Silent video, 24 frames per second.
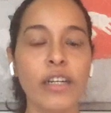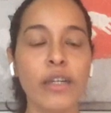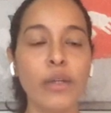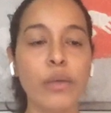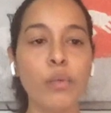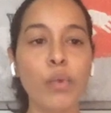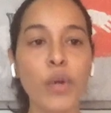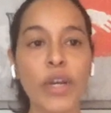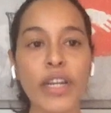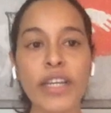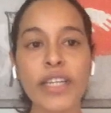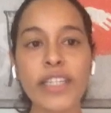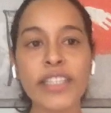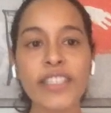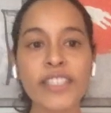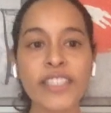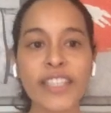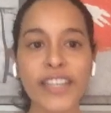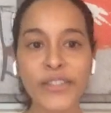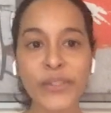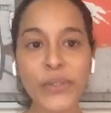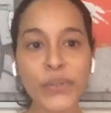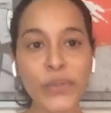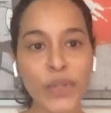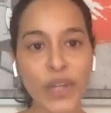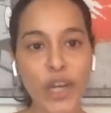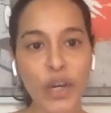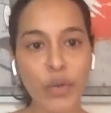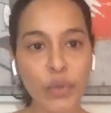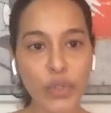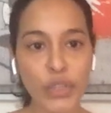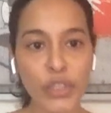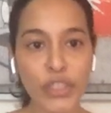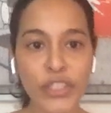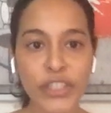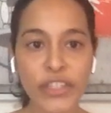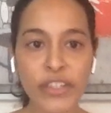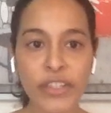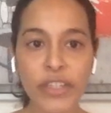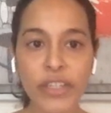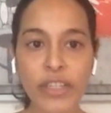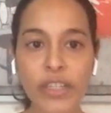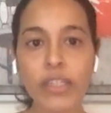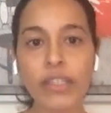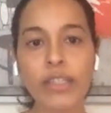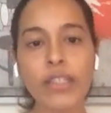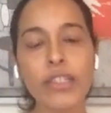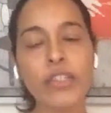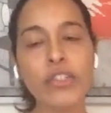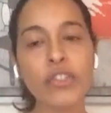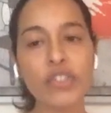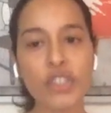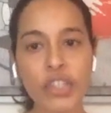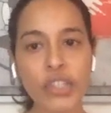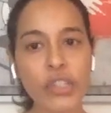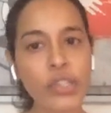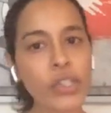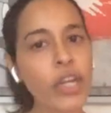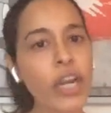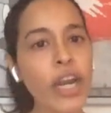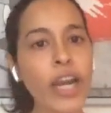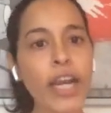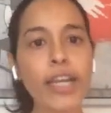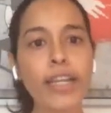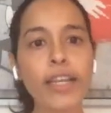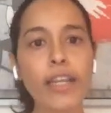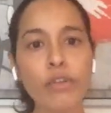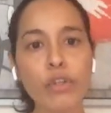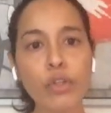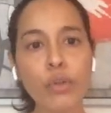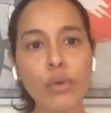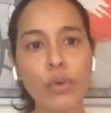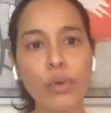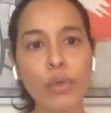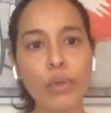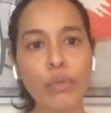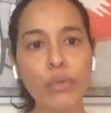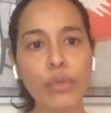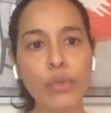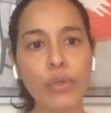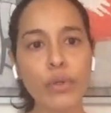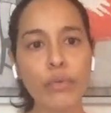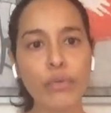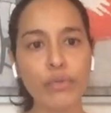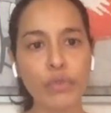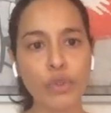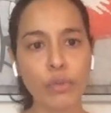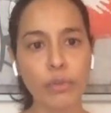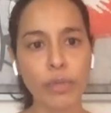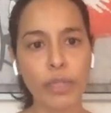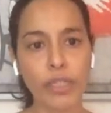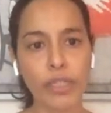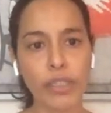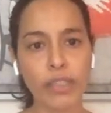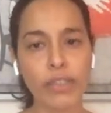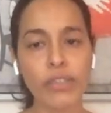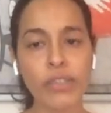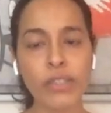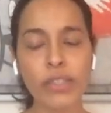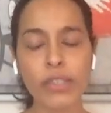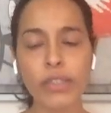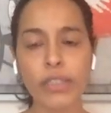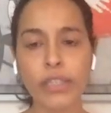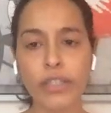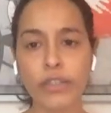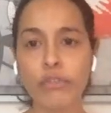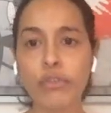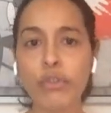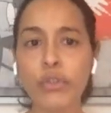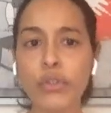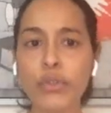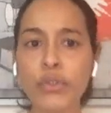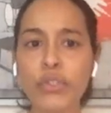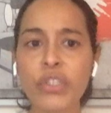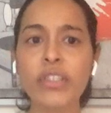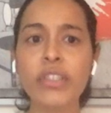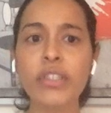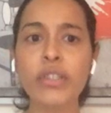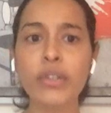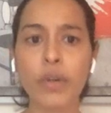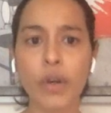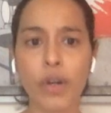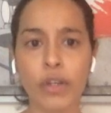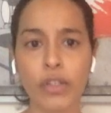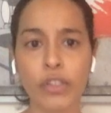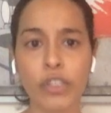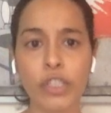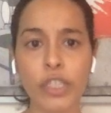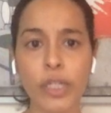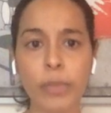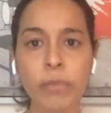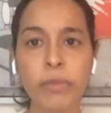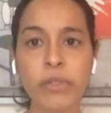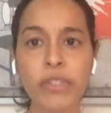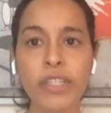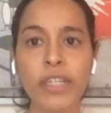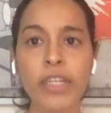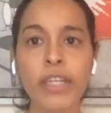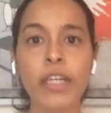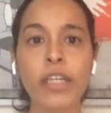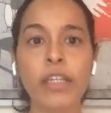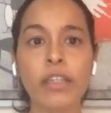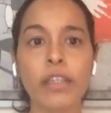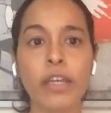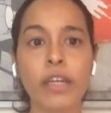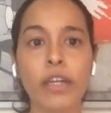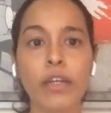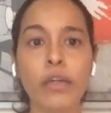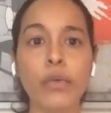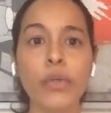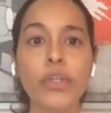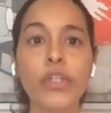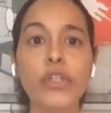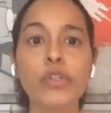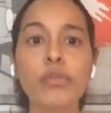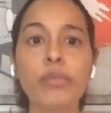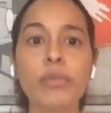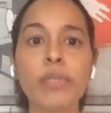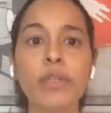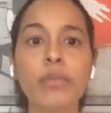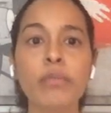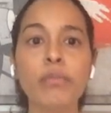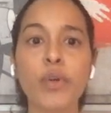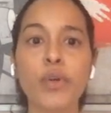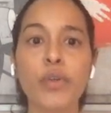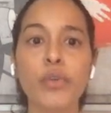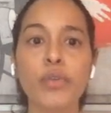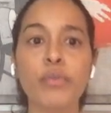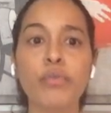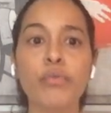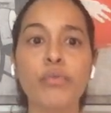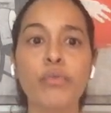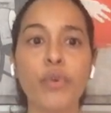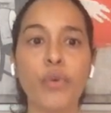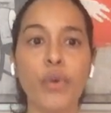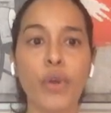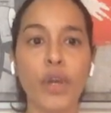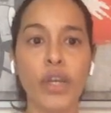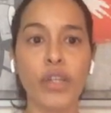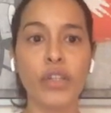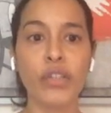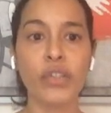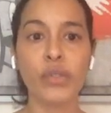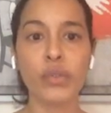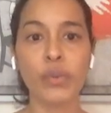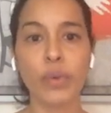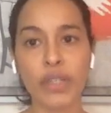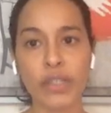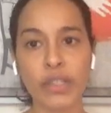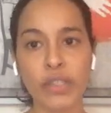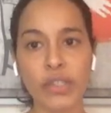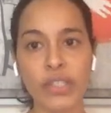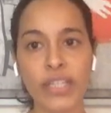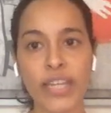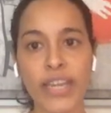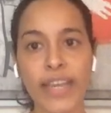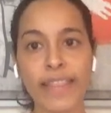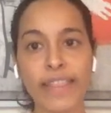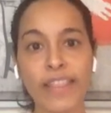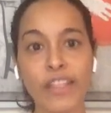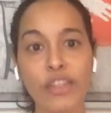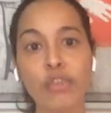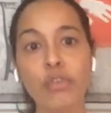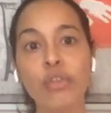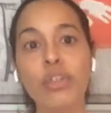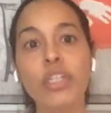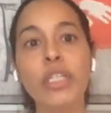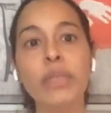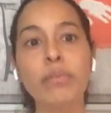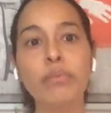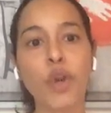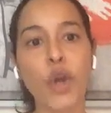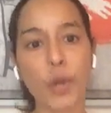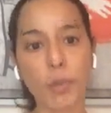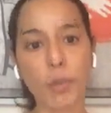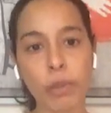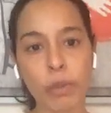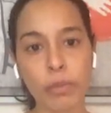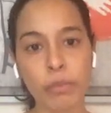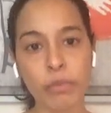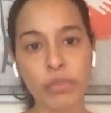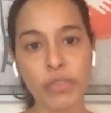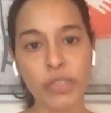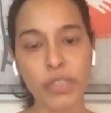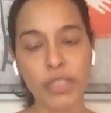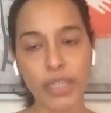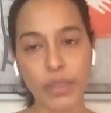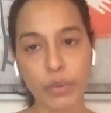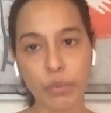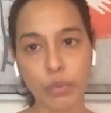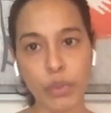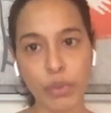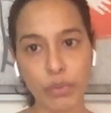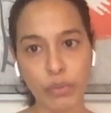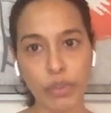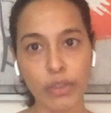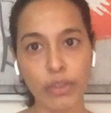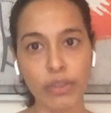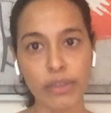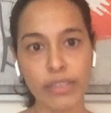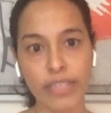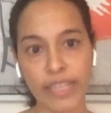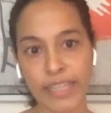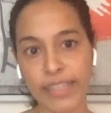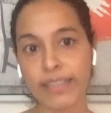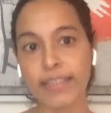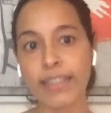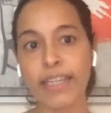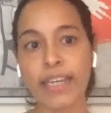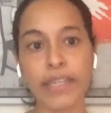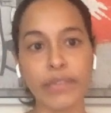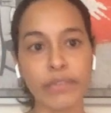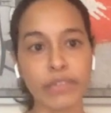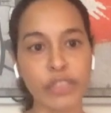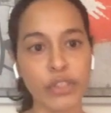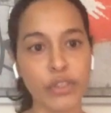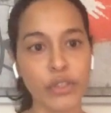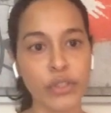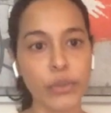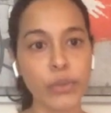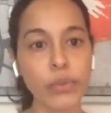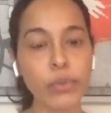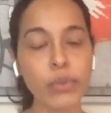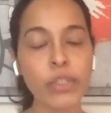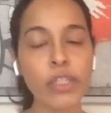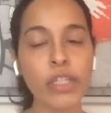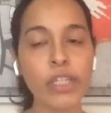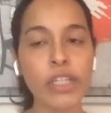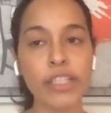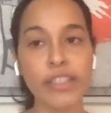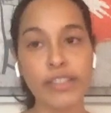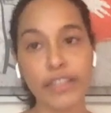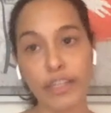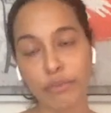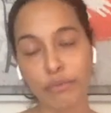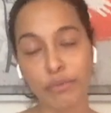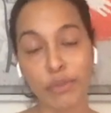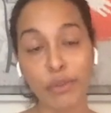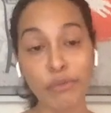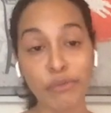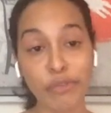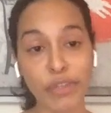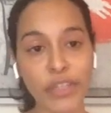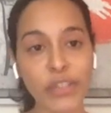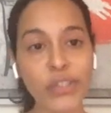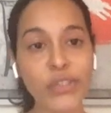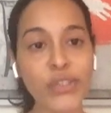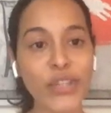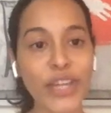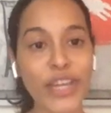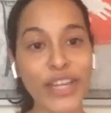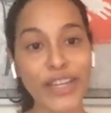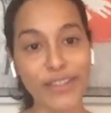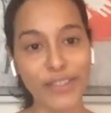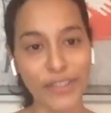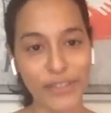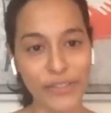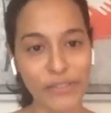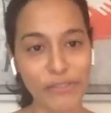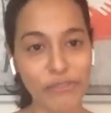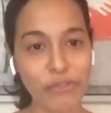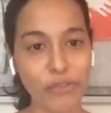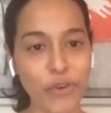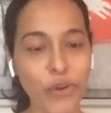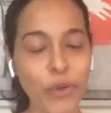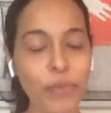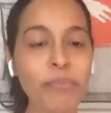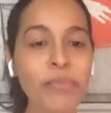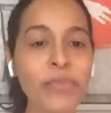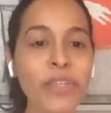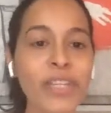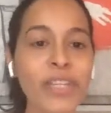What I intend to cover today is just a high-level overview of Kubernetes, introducing the concepts that are going to be important for us to understand the three problems that we will then dive into, that we faced and learned from.